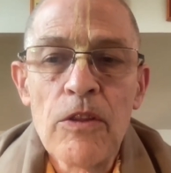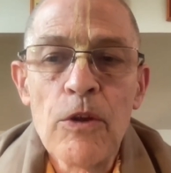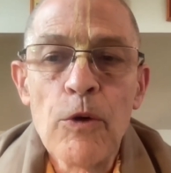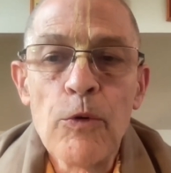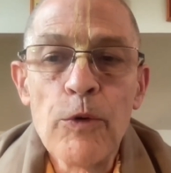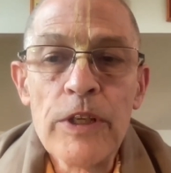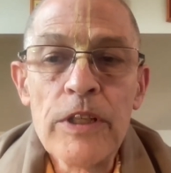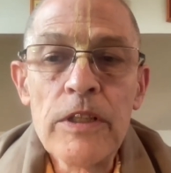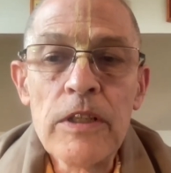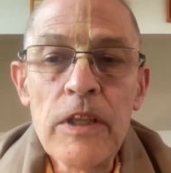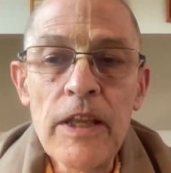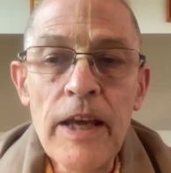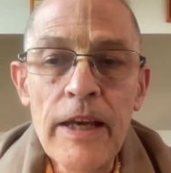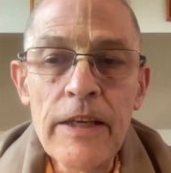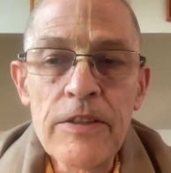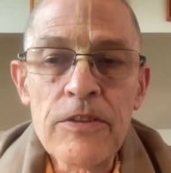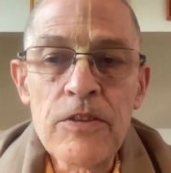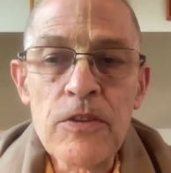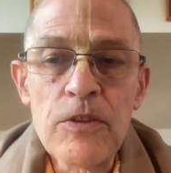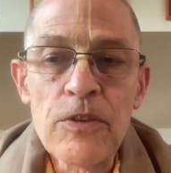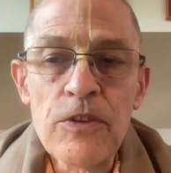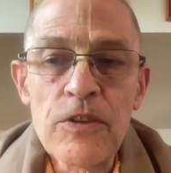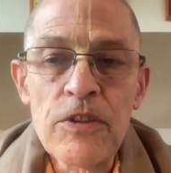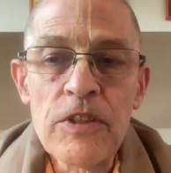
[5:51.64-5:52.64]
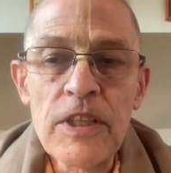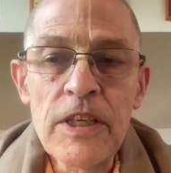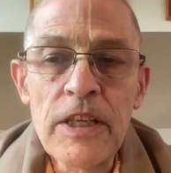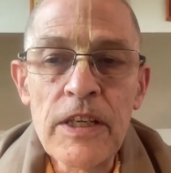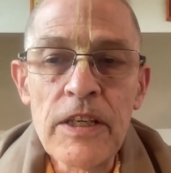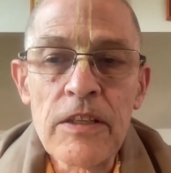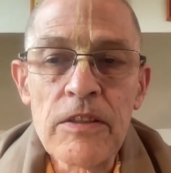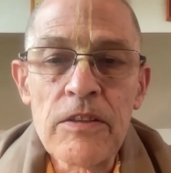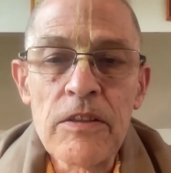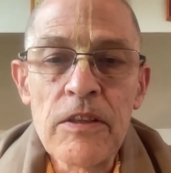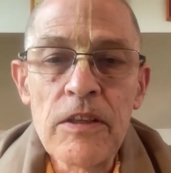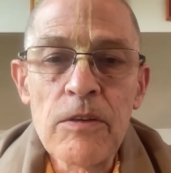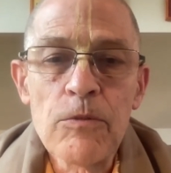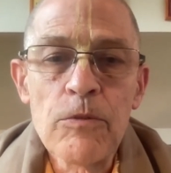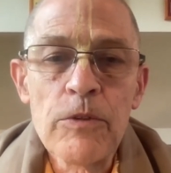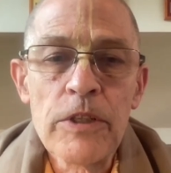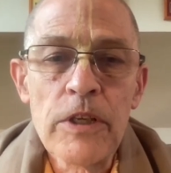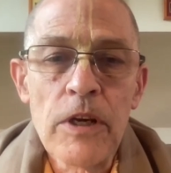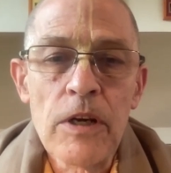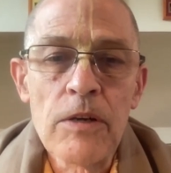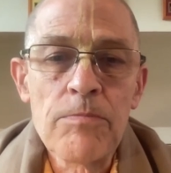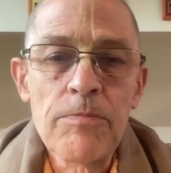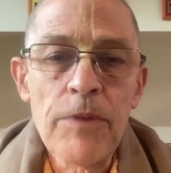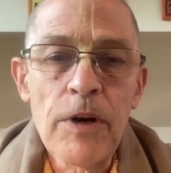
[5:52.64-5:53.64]
Though we like to think that
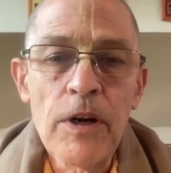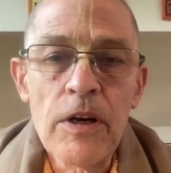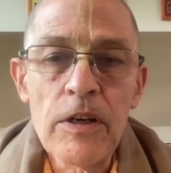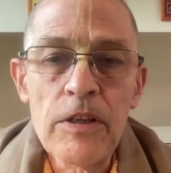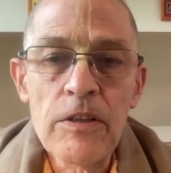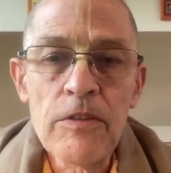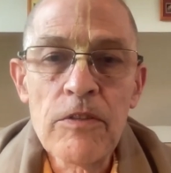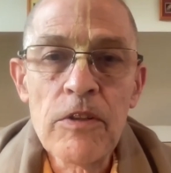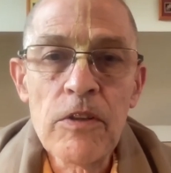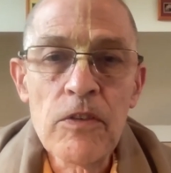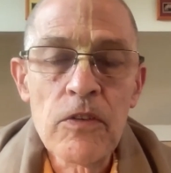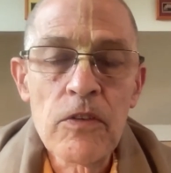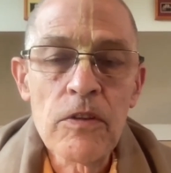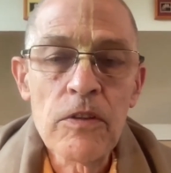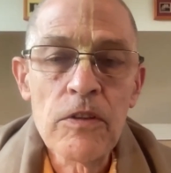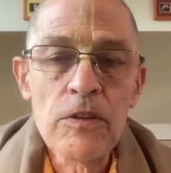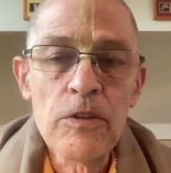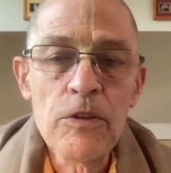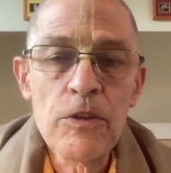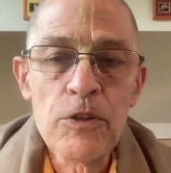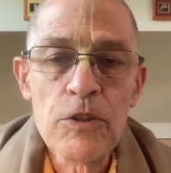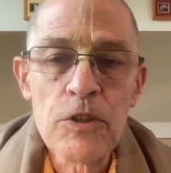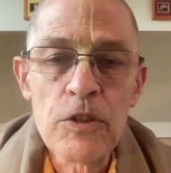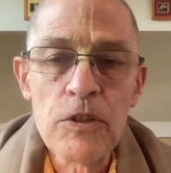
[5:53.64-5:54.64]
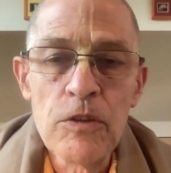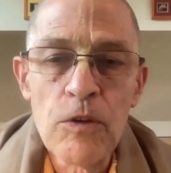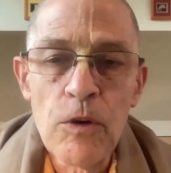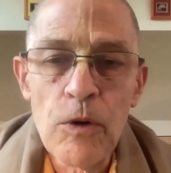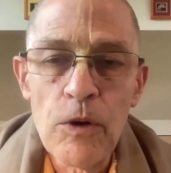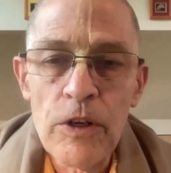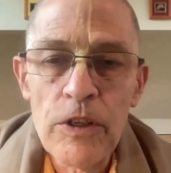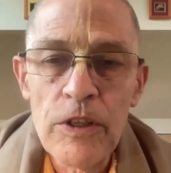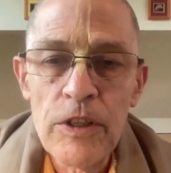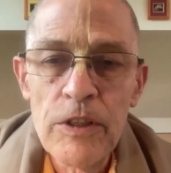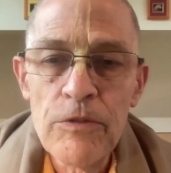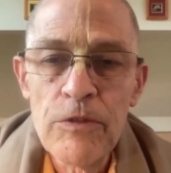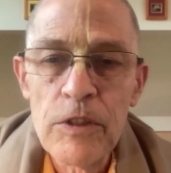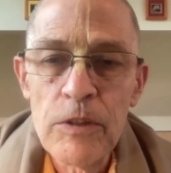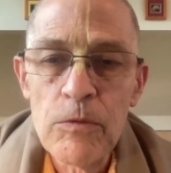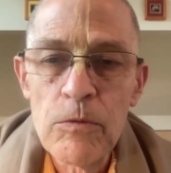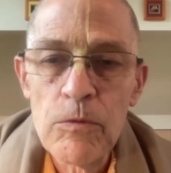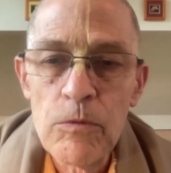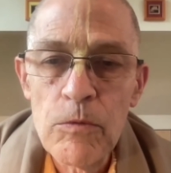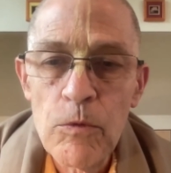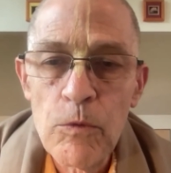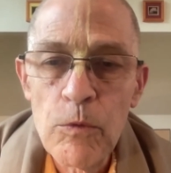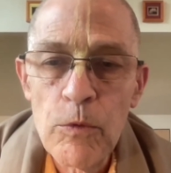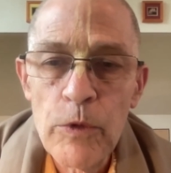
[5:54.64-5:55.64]
we are part of the solution, or
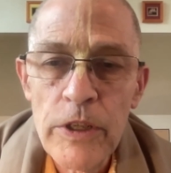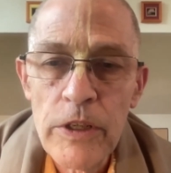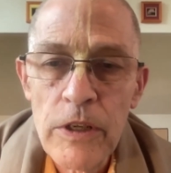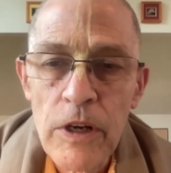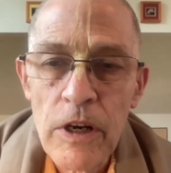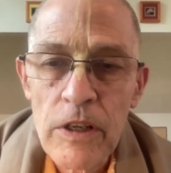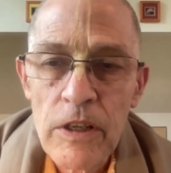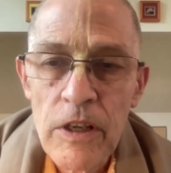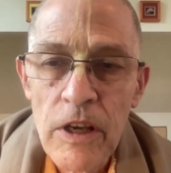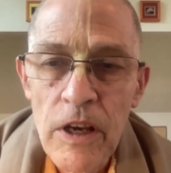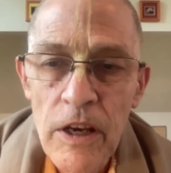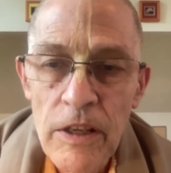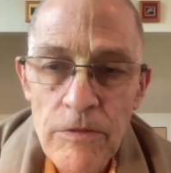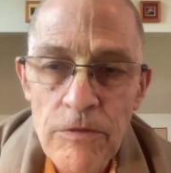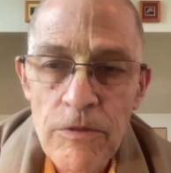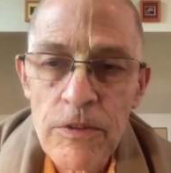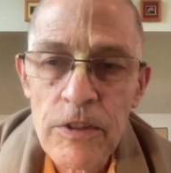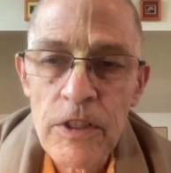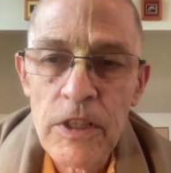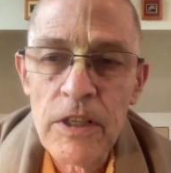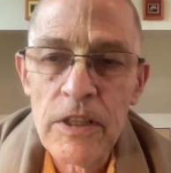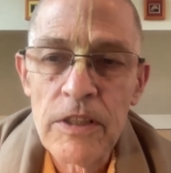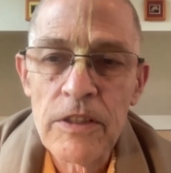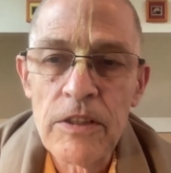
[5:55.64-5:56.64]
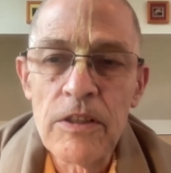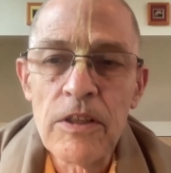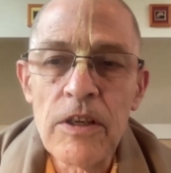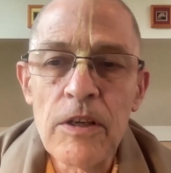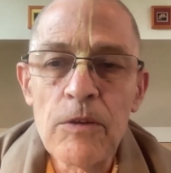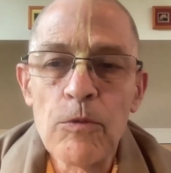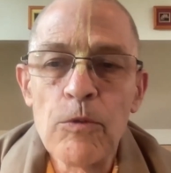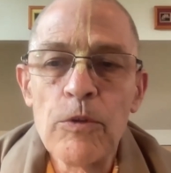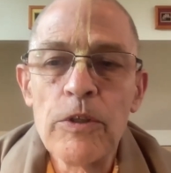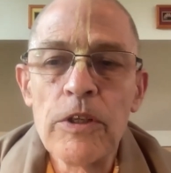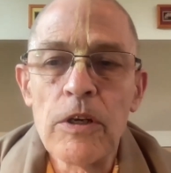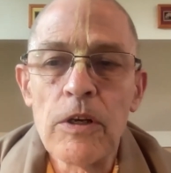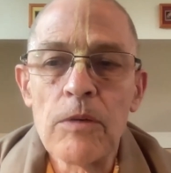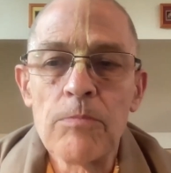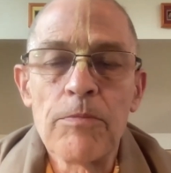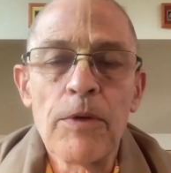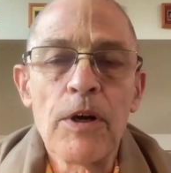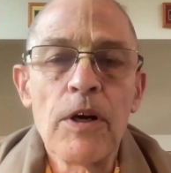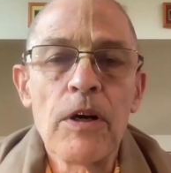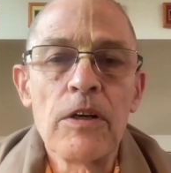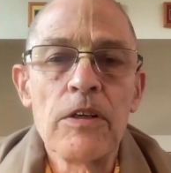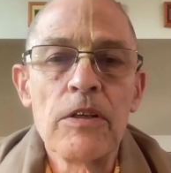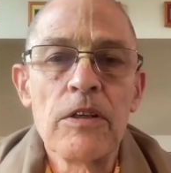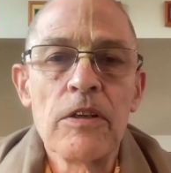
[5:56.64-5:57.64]
even we are confident that we are
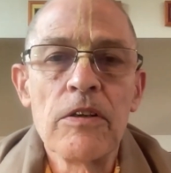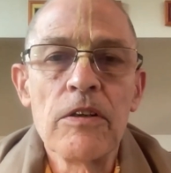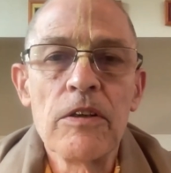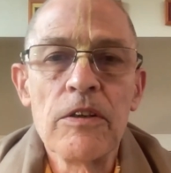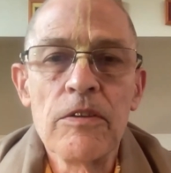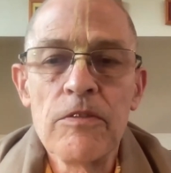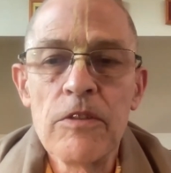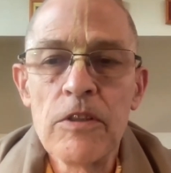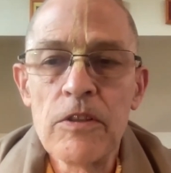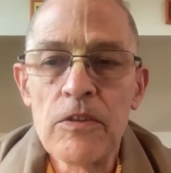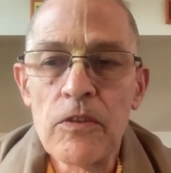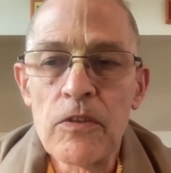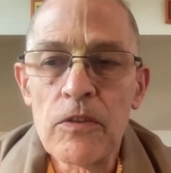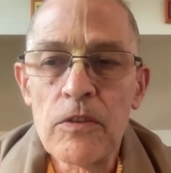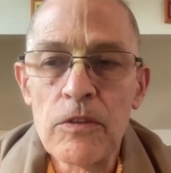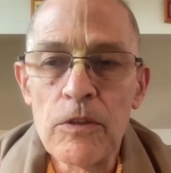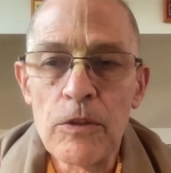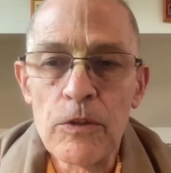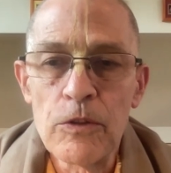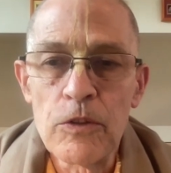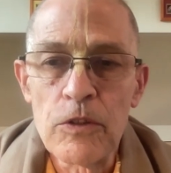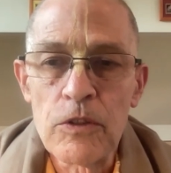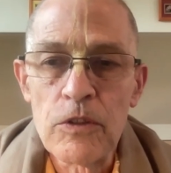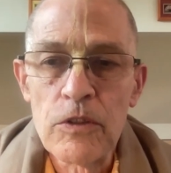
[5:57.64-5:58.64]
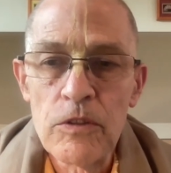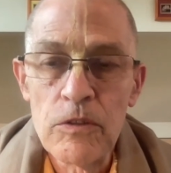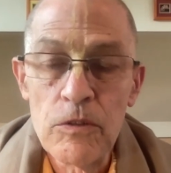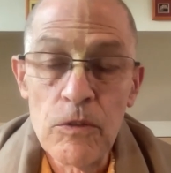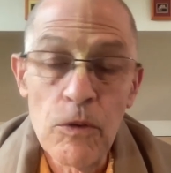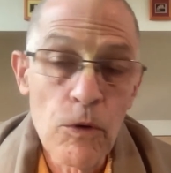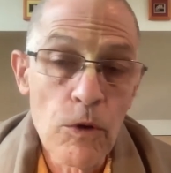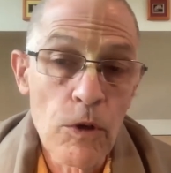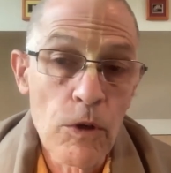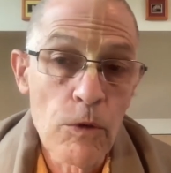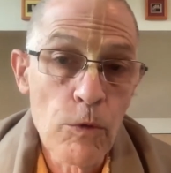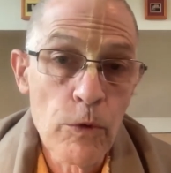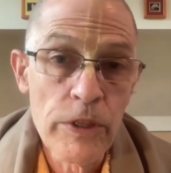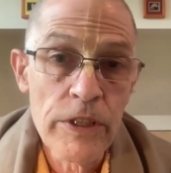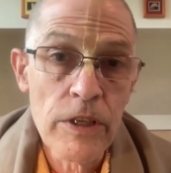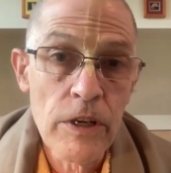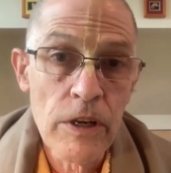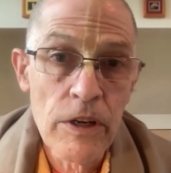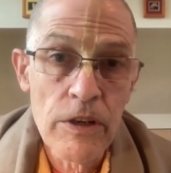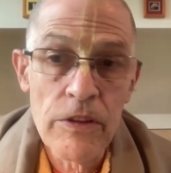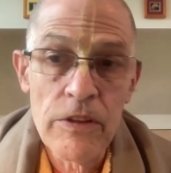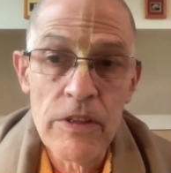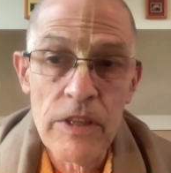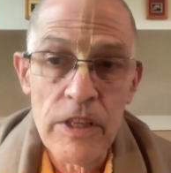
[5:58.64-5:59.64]
part of the solution, or we
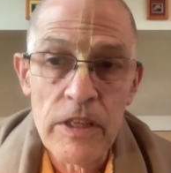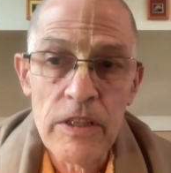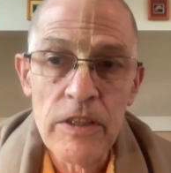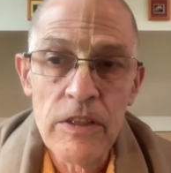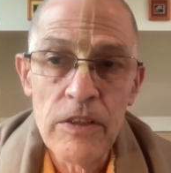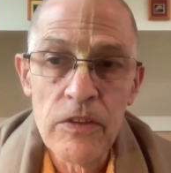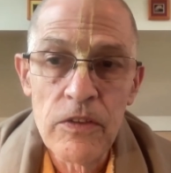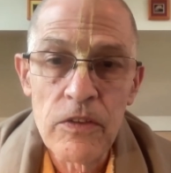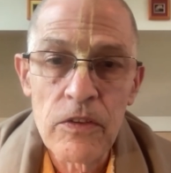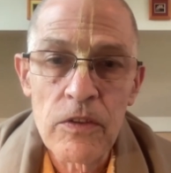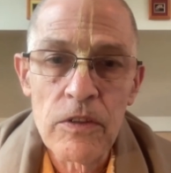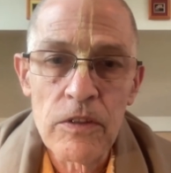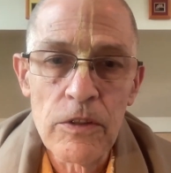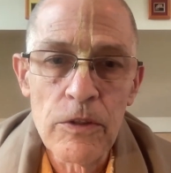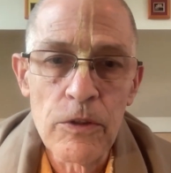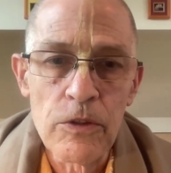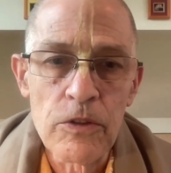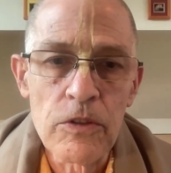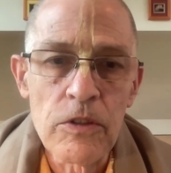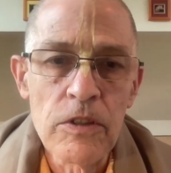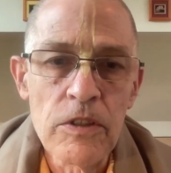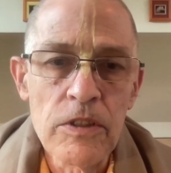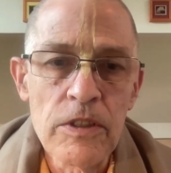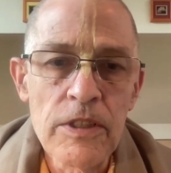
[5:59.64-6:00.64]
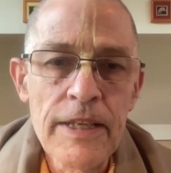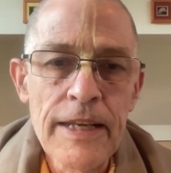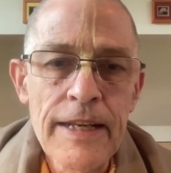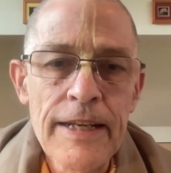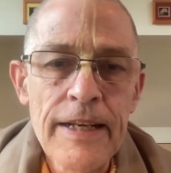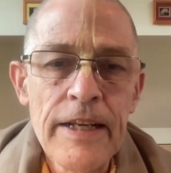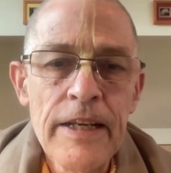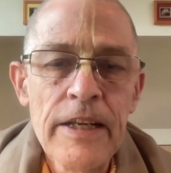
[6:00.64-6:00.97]
are the solution,